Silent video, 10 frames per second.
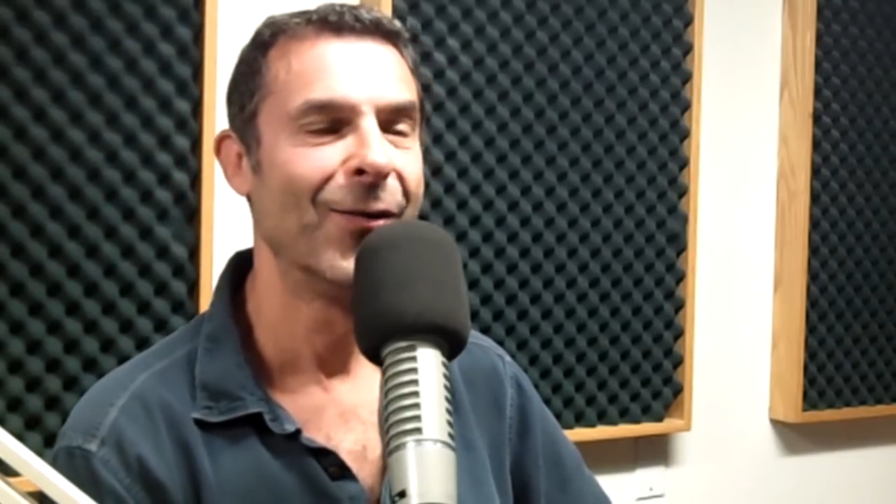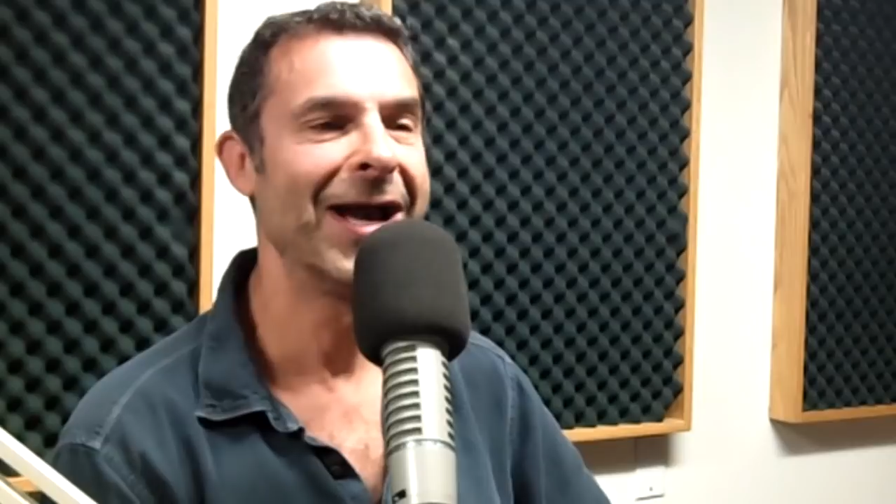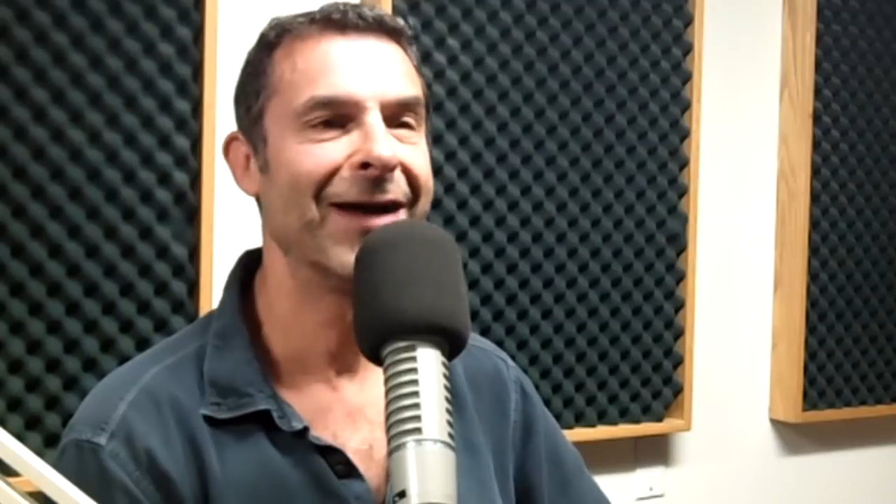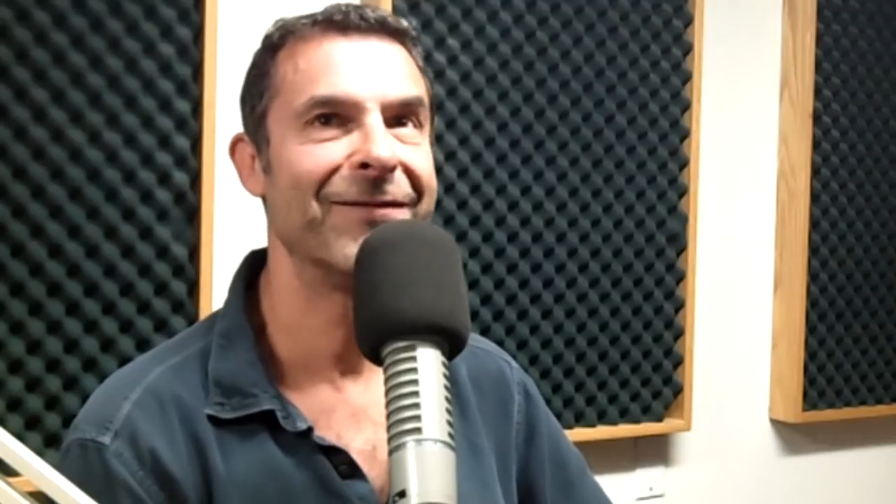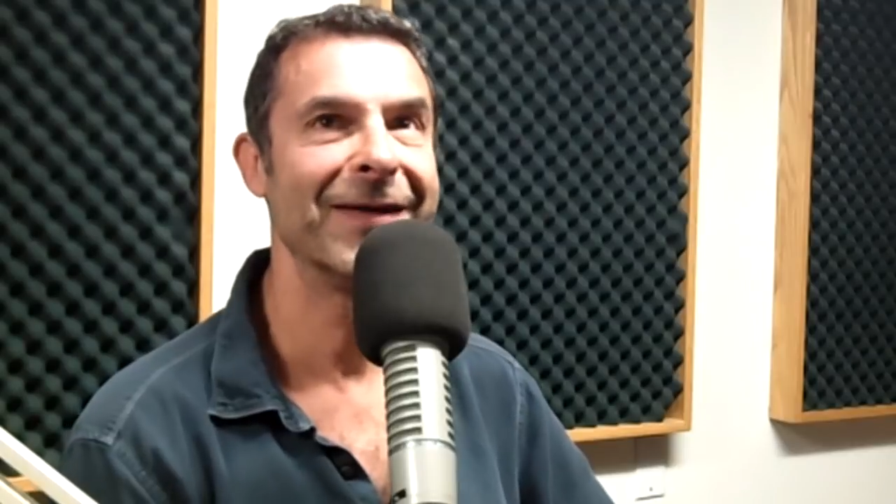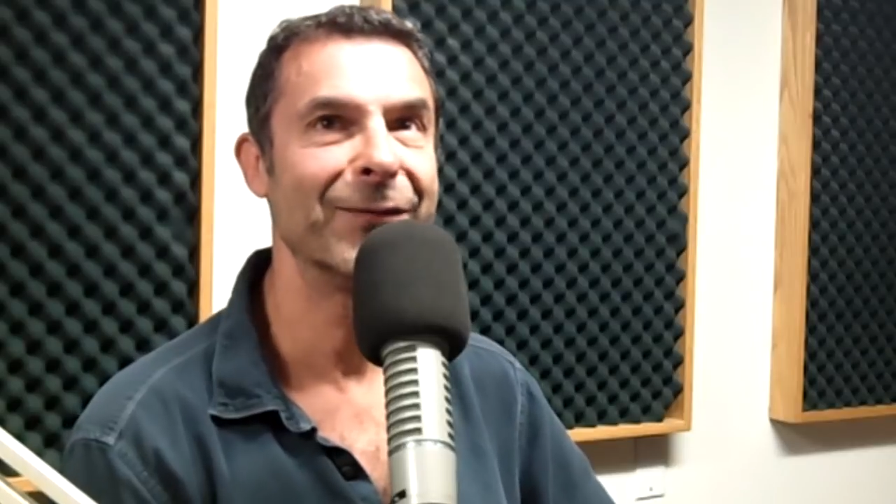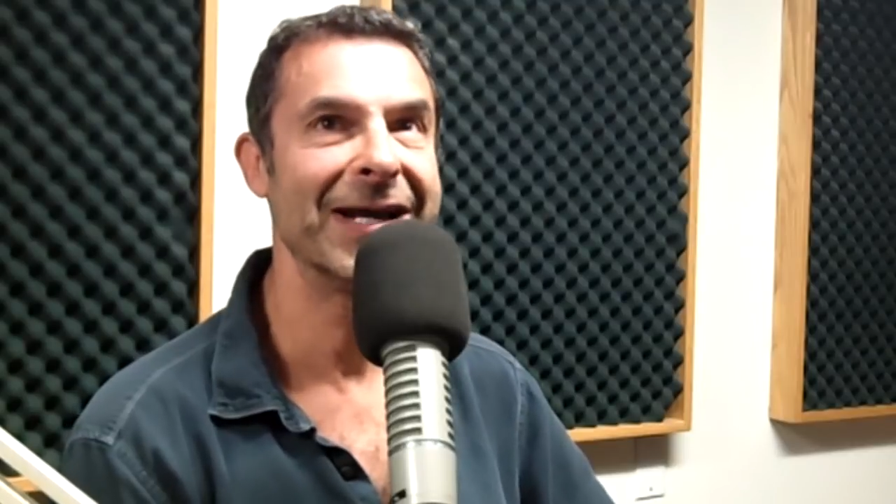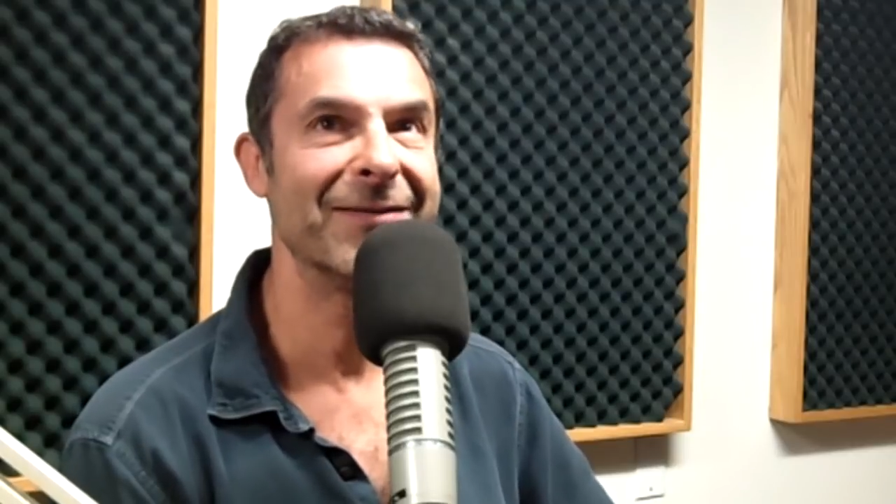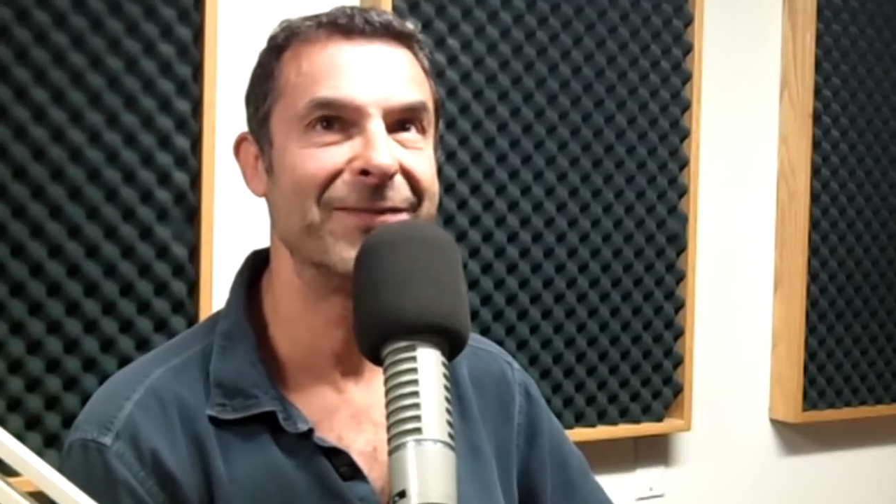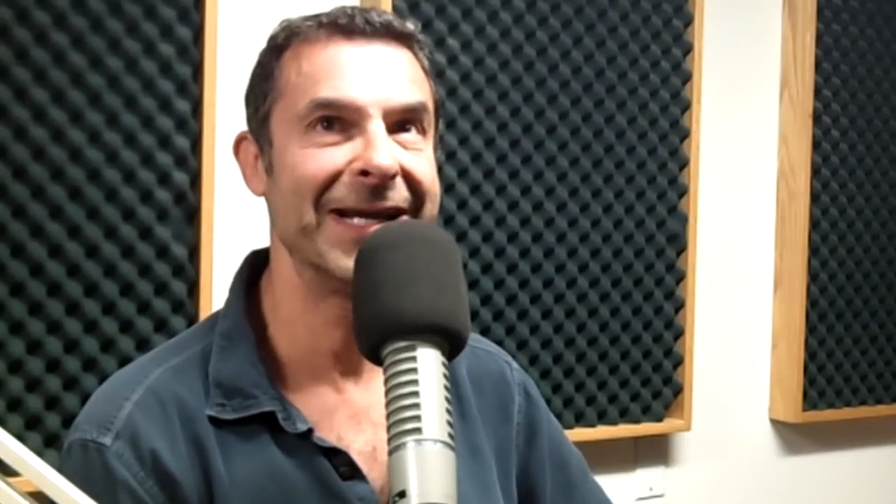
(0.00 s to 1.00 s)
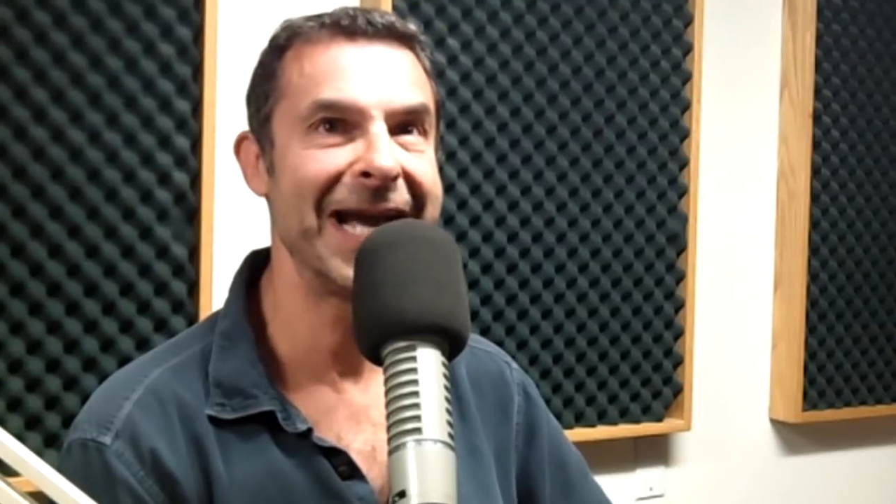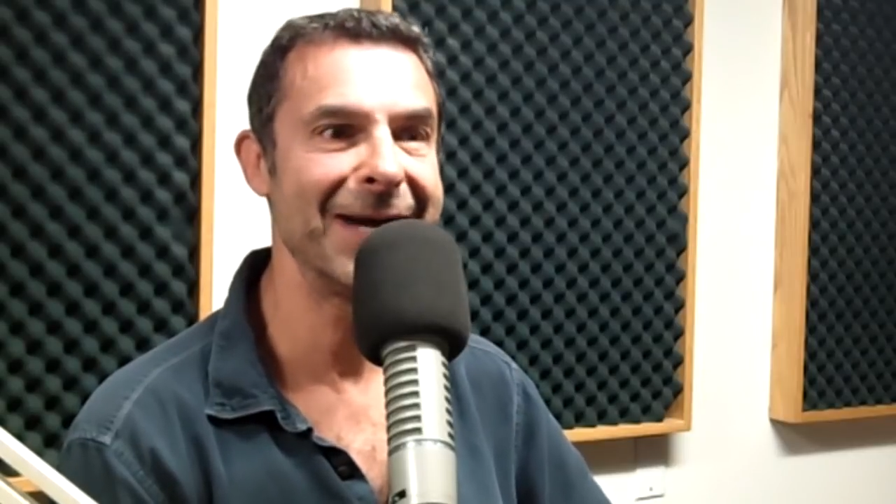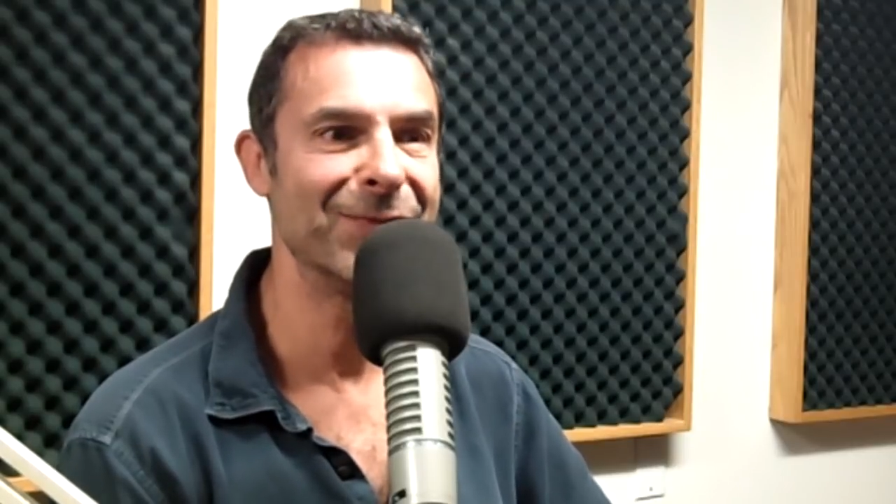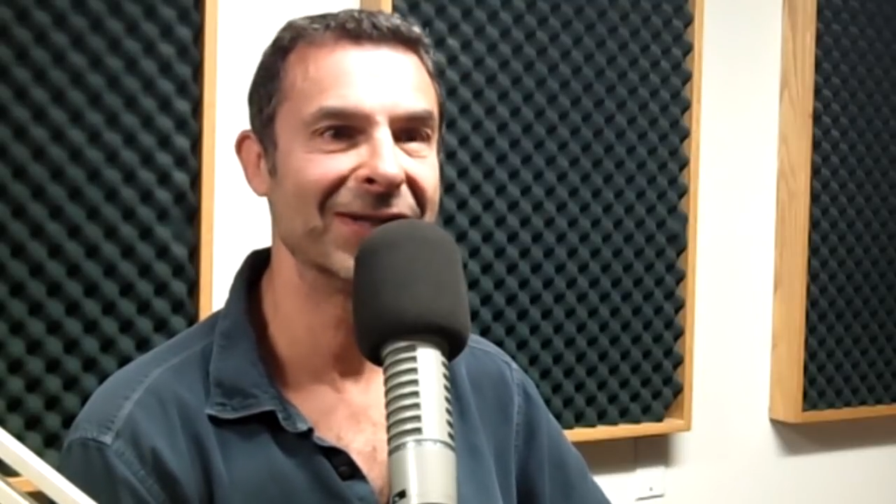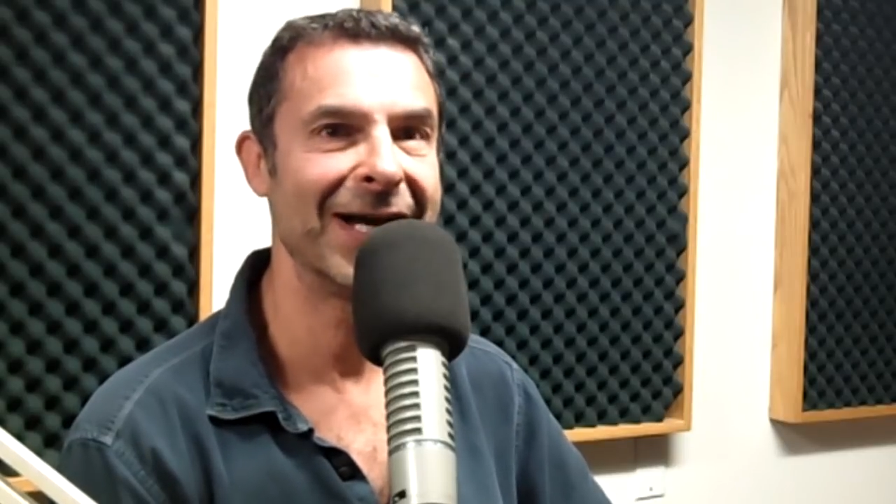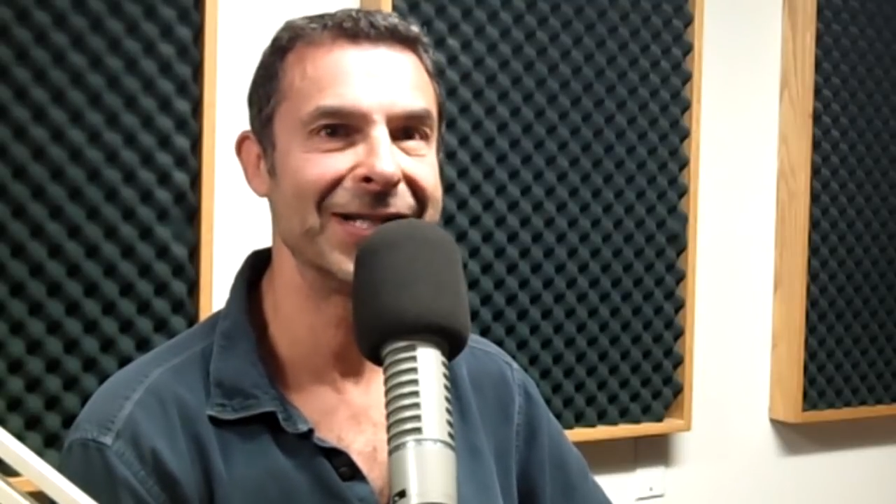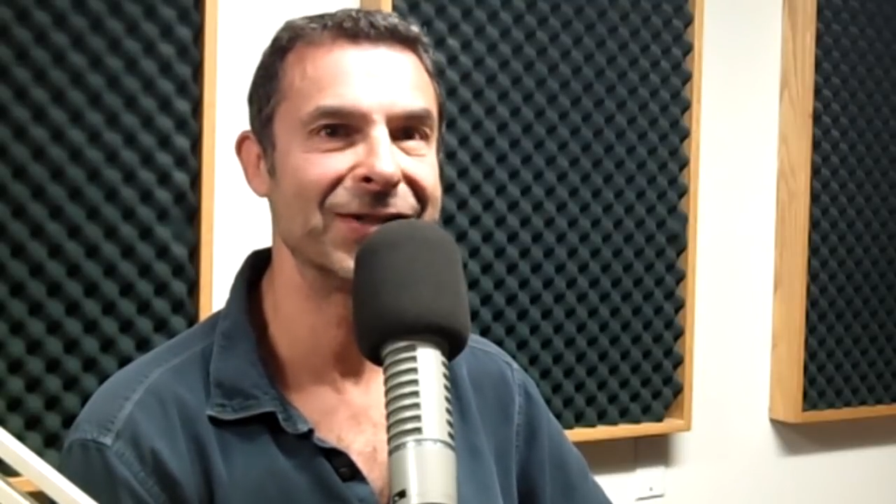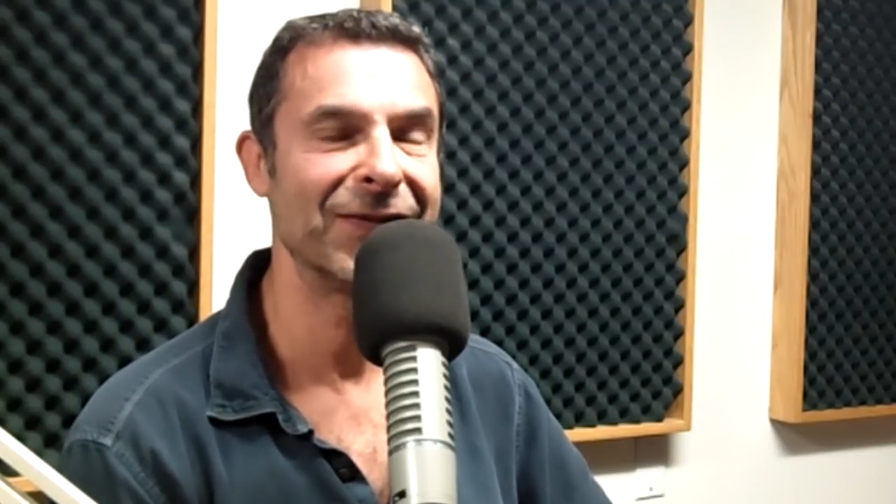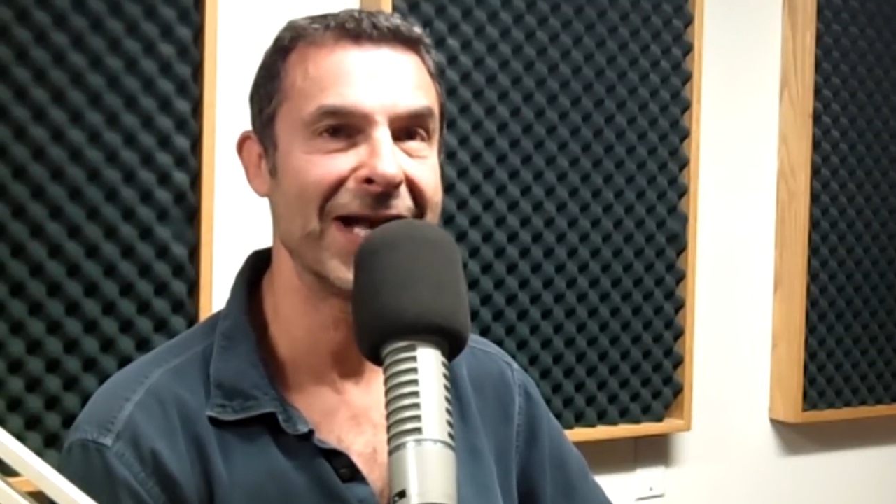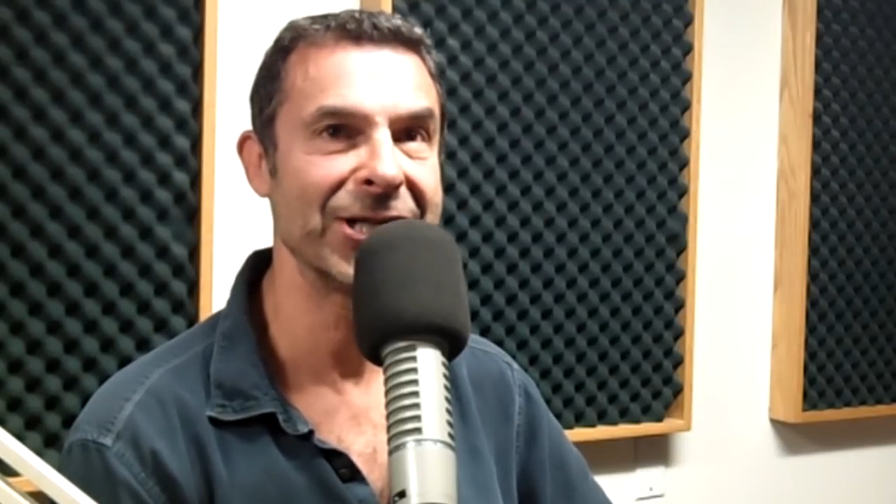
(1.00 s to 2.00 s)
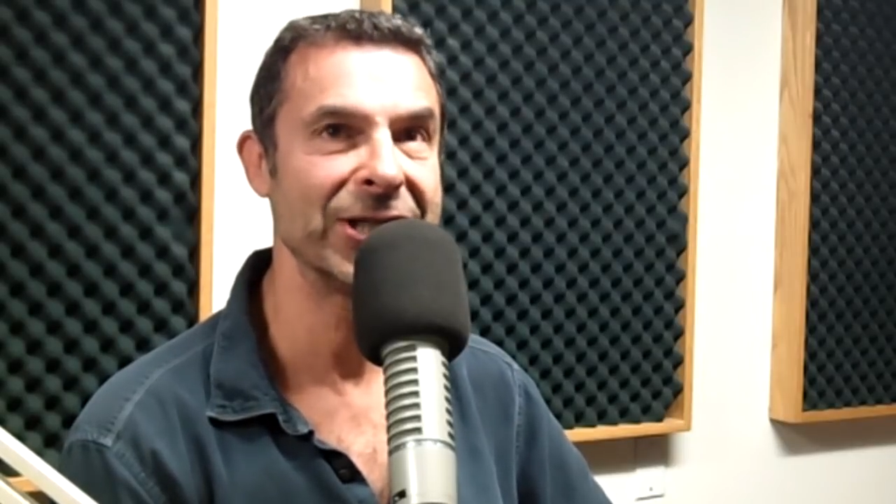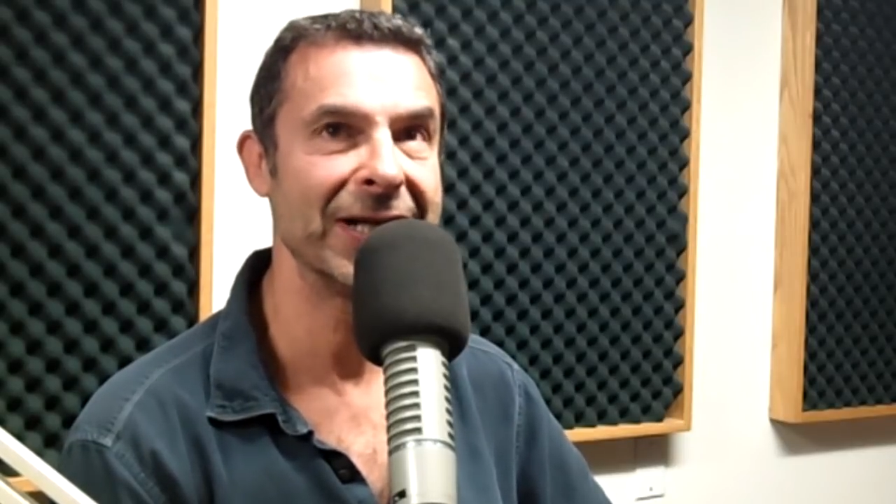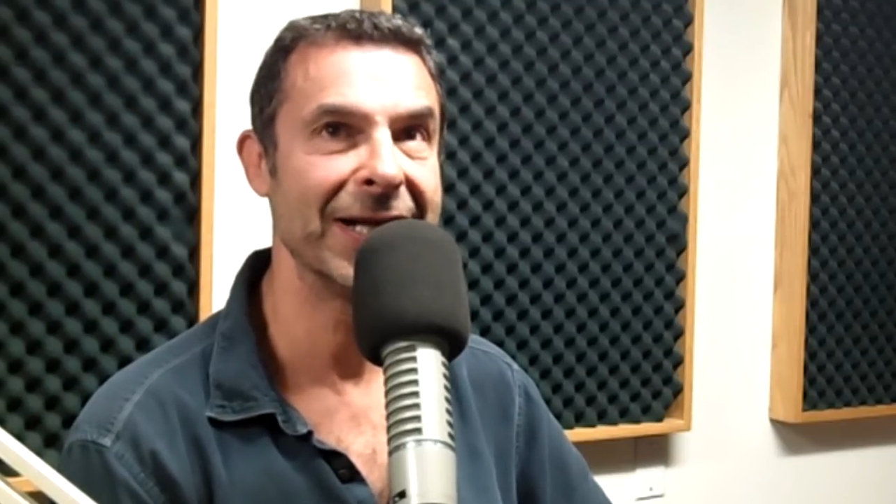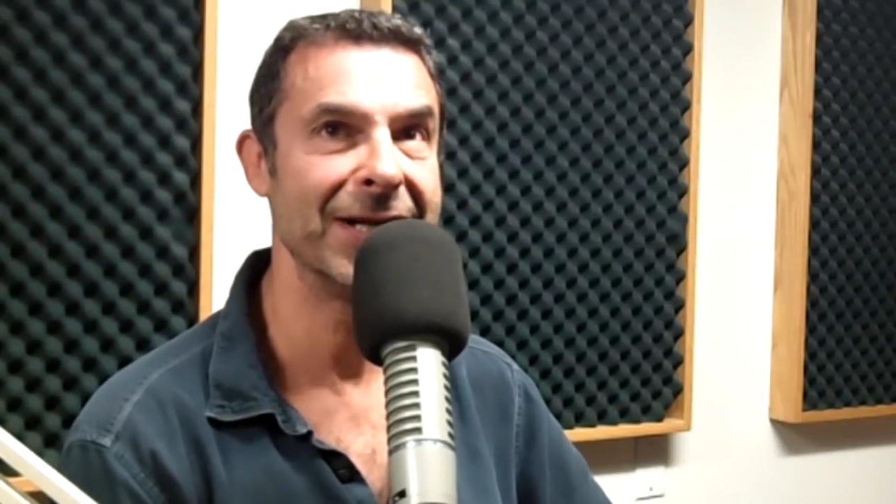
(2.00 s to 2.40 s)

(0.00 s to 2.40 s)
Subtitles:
We have big amber lights flashing.